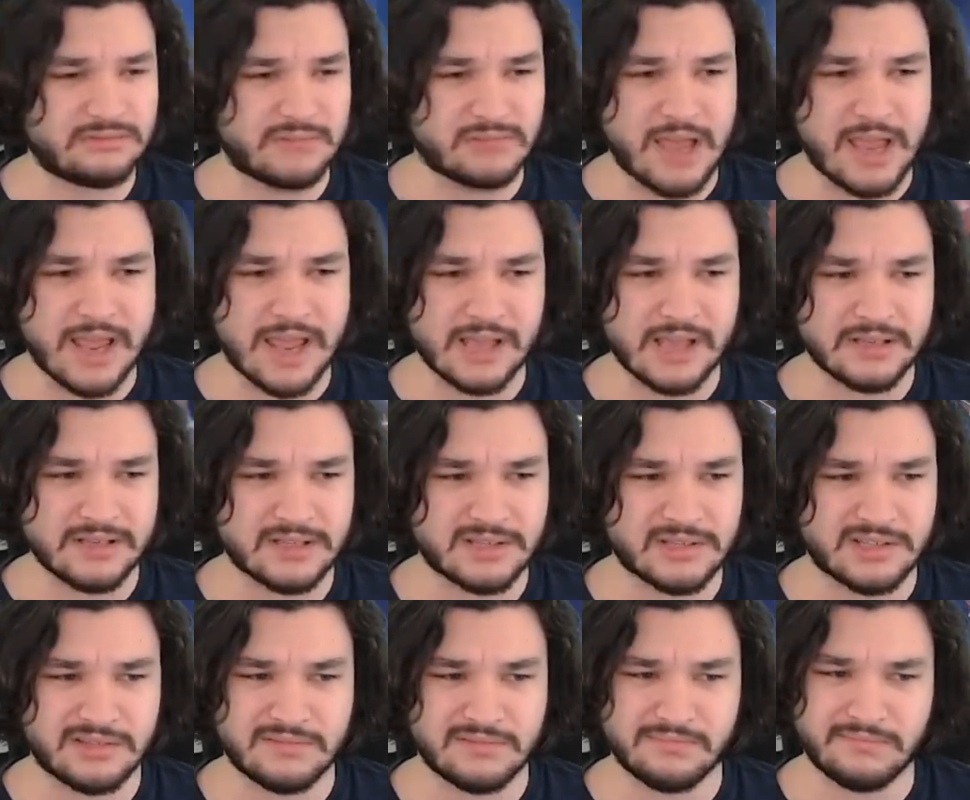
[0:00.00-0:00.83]
I
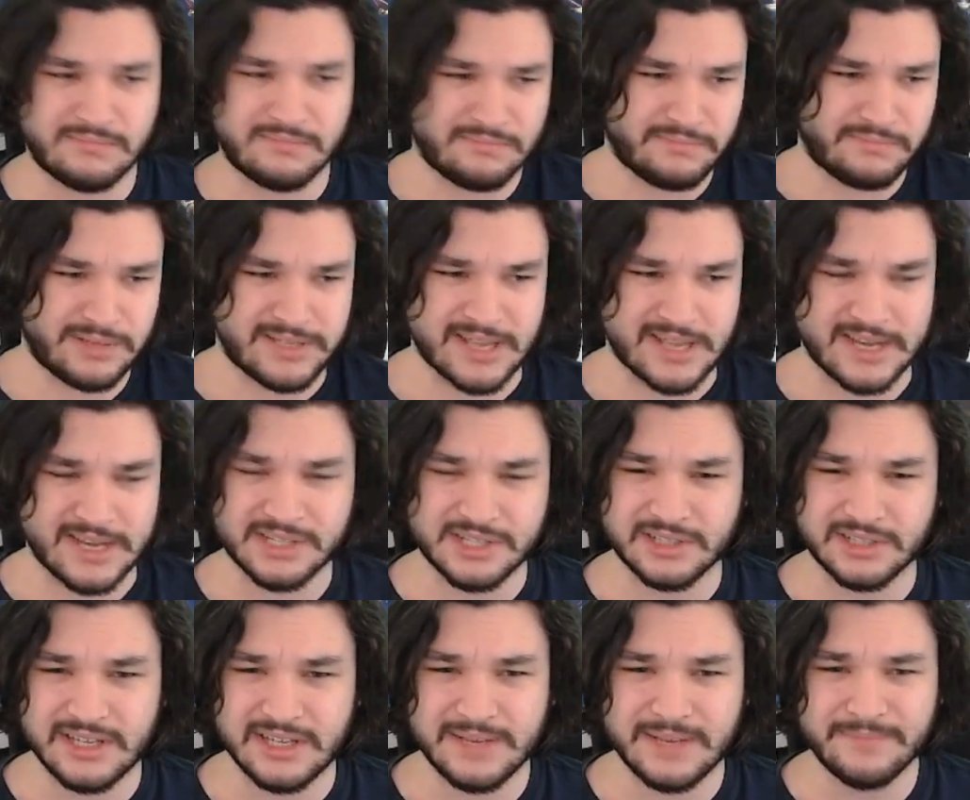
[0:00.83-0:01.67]
guess,
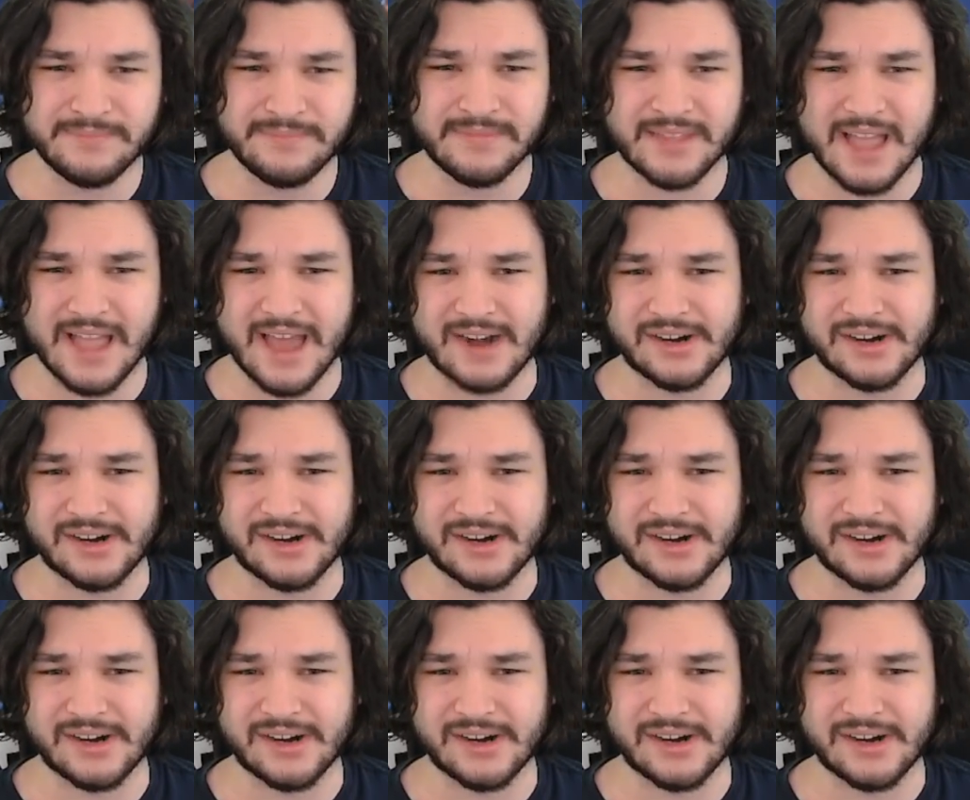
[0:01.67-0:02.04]
potentially. I don't